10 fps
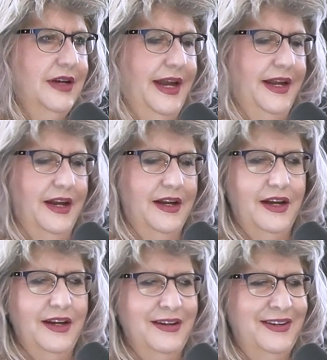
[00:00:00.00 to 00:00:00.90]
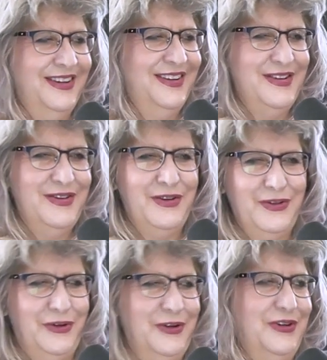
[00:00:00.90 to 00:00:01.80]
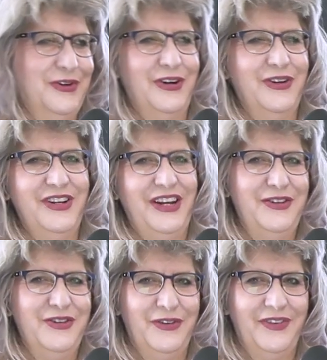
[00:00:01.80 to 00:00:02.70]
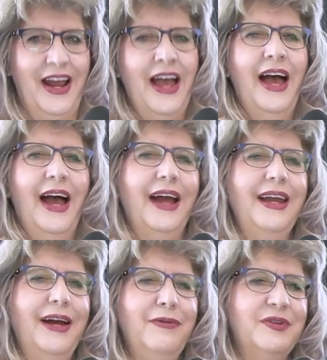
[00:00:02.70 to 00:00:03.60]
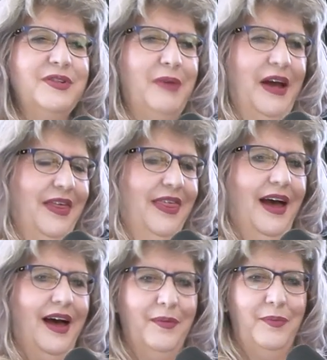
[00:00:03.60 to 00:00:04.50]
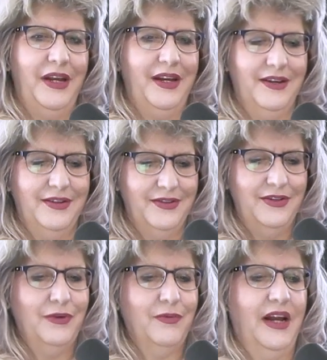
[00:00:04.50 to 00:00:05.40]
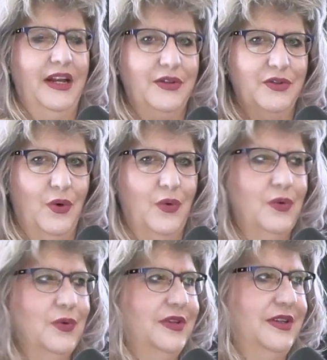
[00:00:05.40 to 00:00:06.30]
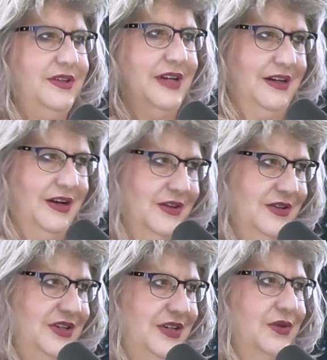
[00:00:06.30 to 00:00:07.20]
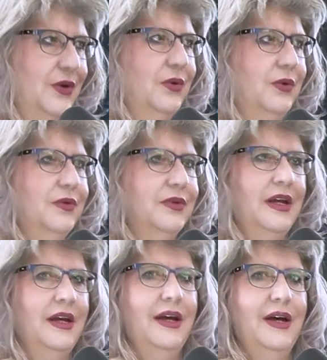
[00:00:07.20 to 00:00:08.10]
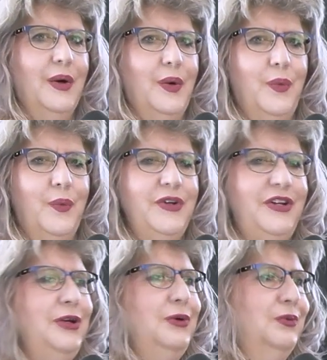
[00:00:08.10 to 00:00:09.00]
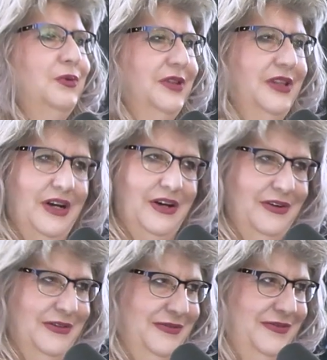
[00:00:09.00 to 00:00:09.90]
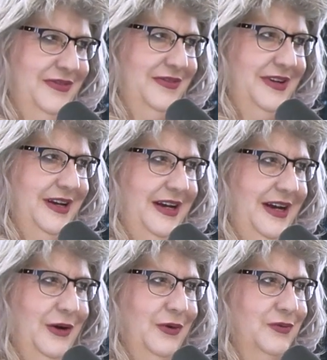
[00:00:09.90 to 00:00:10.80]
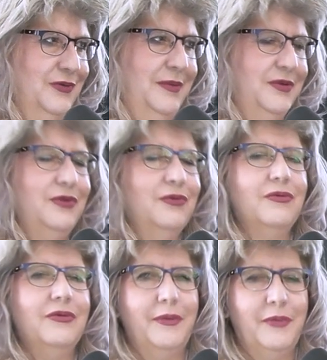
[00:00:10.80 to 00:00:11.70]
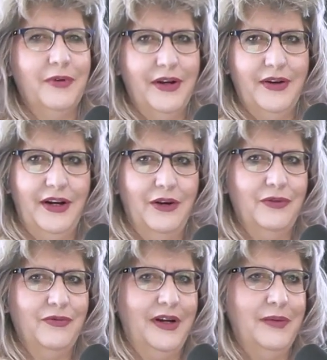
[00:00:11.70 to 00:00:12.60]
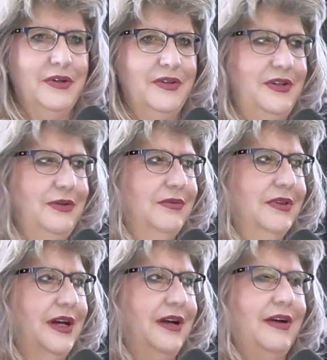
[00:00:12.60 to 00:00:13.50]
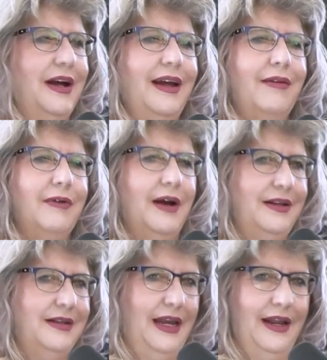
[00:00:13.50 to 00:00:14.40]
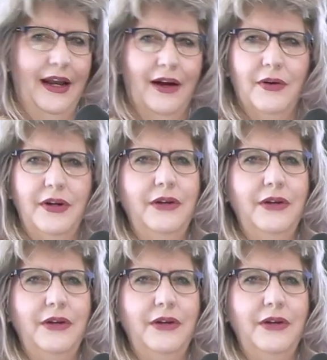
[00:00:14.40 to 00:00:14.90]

Hey. Look who you're calling ancient over here. I respect that because you're right. It's old. The technology's old. But you love Harold Ramis. You grew up around Harold Ramis. You love, right, Dan Aykroyd.